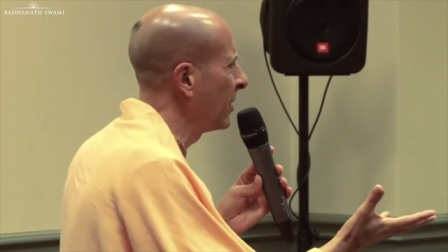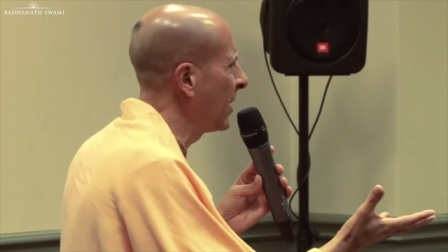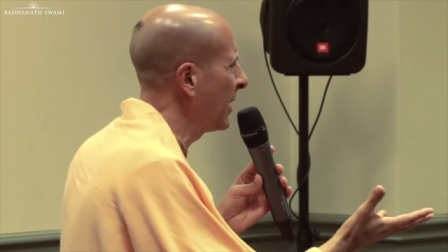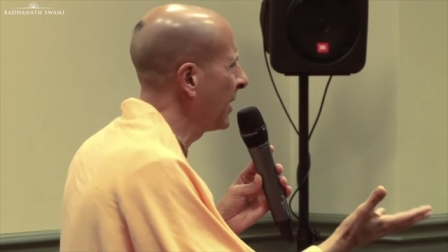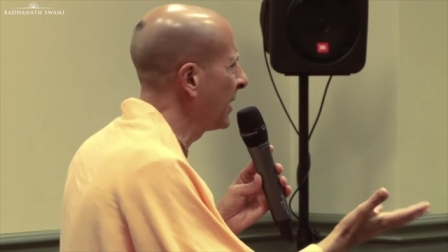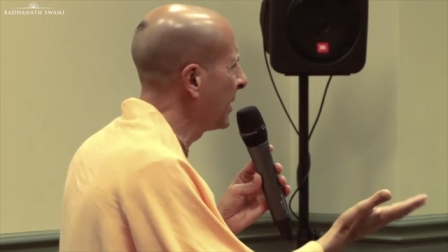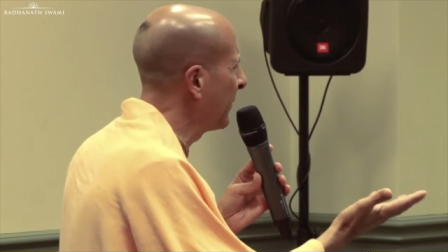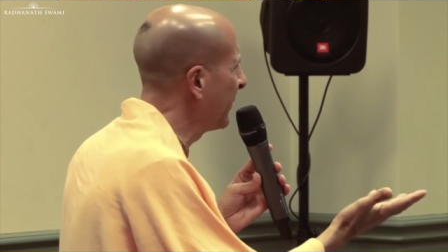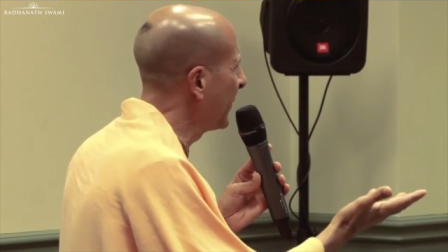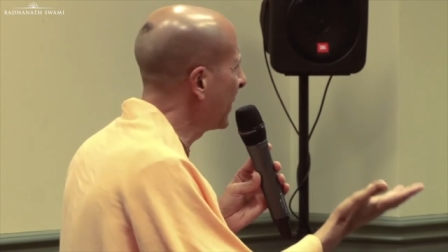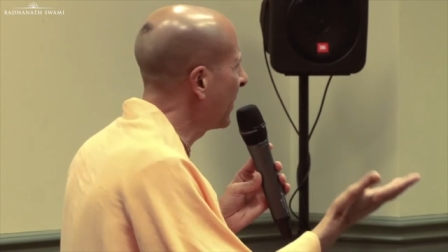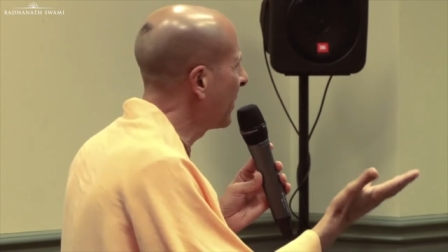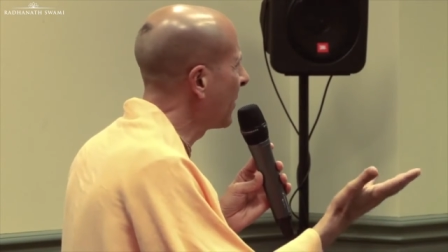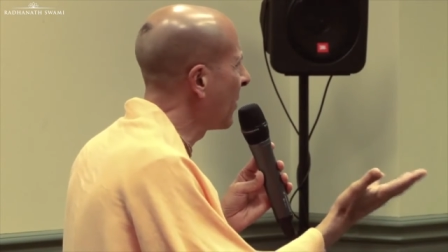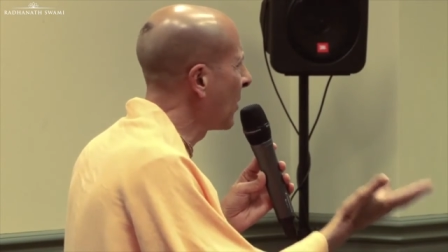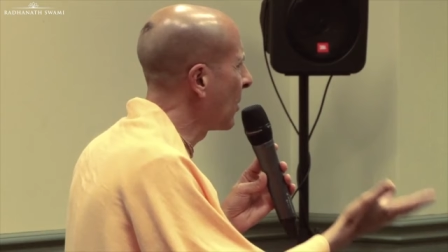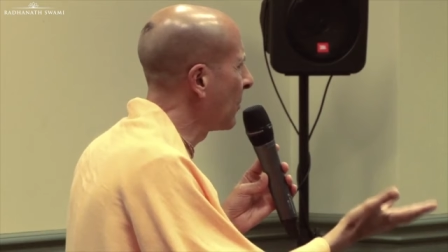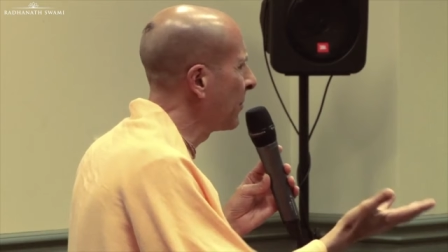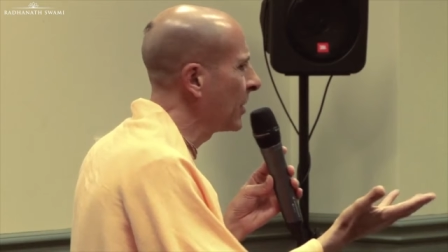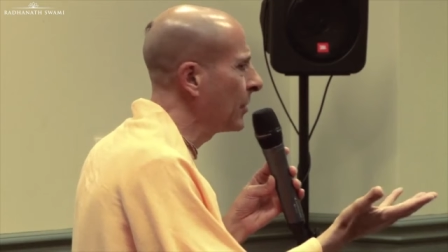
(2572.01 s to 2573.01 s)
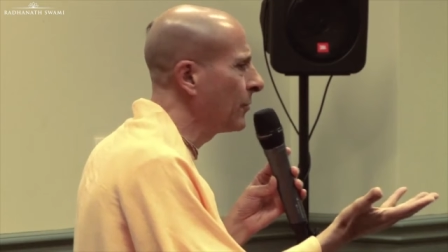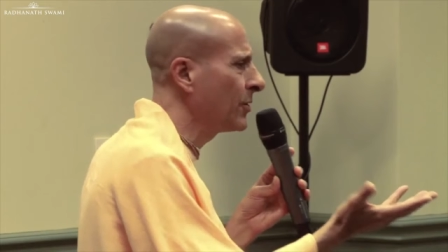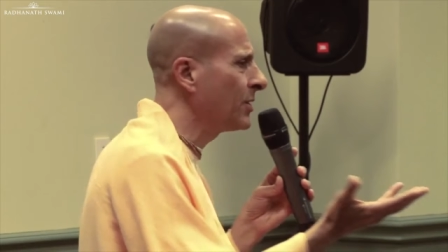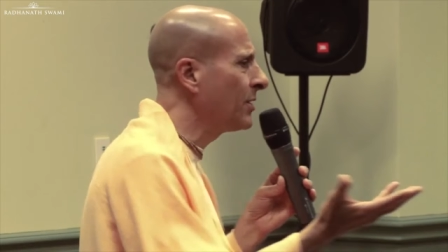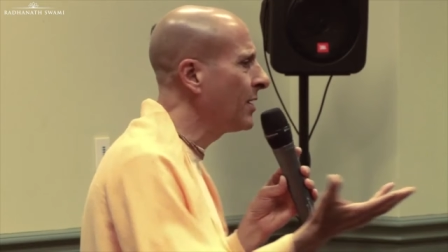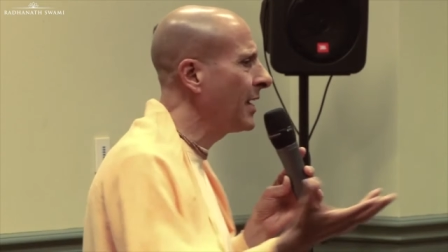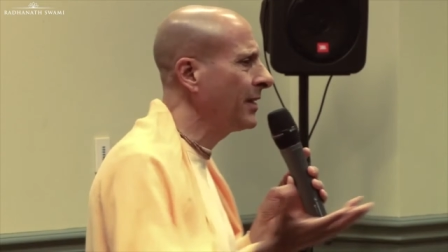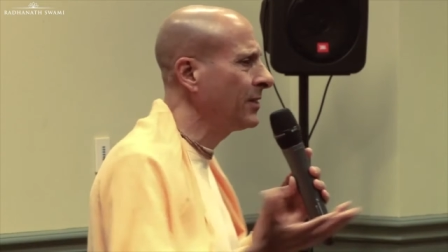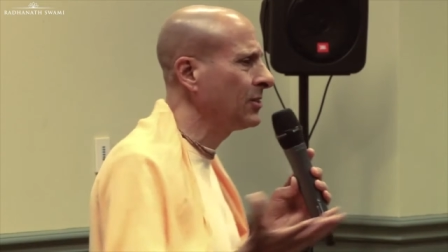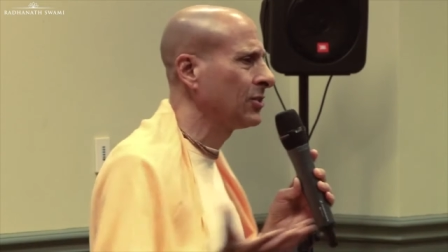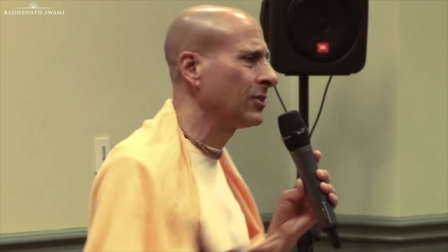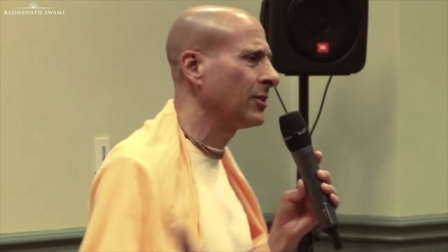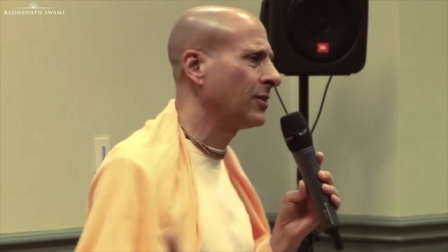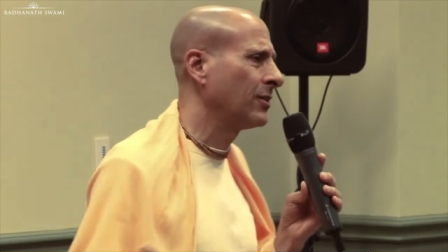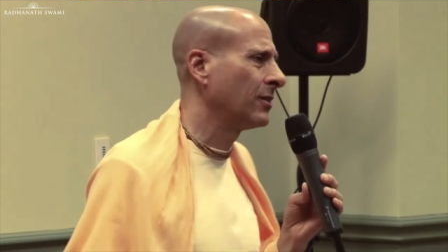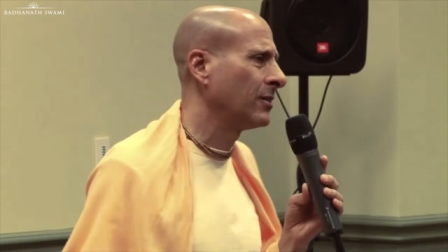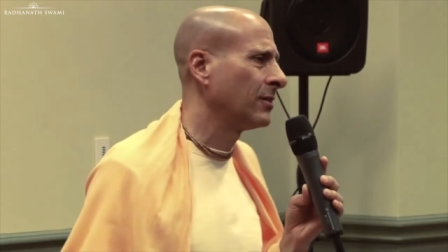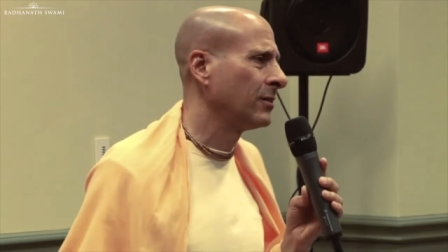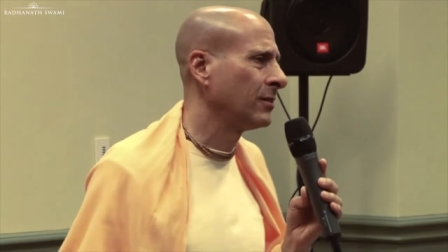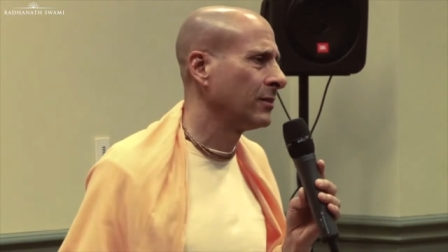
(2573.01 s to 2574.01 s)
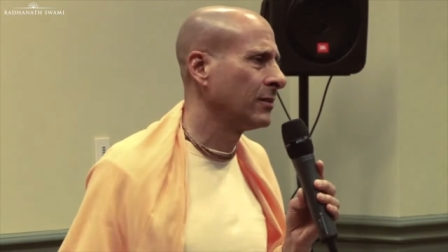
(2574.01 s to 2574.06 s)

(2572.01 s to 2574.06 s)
and living in harmony with nature.